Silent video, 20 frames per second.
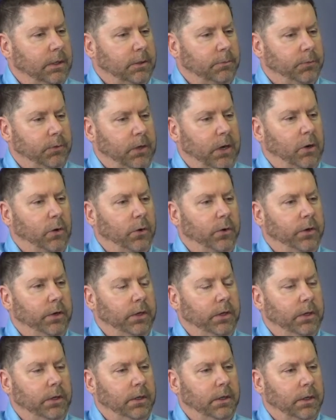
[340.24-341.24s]

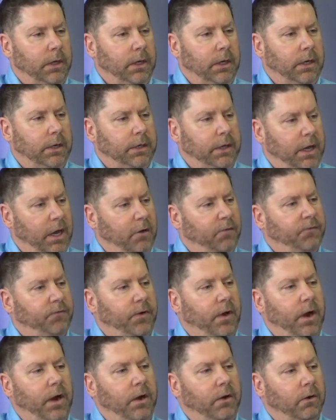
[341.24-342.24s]
priority. CAL
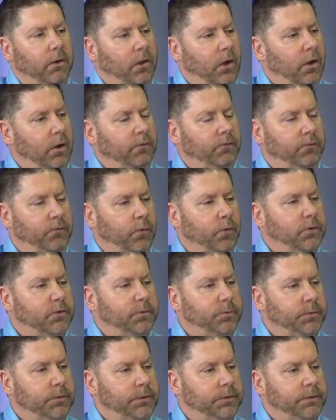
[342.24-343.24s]
FIRE, law
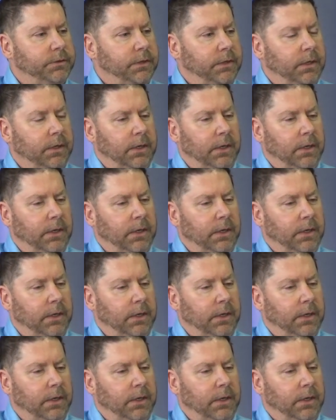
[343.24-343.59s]
enforcement.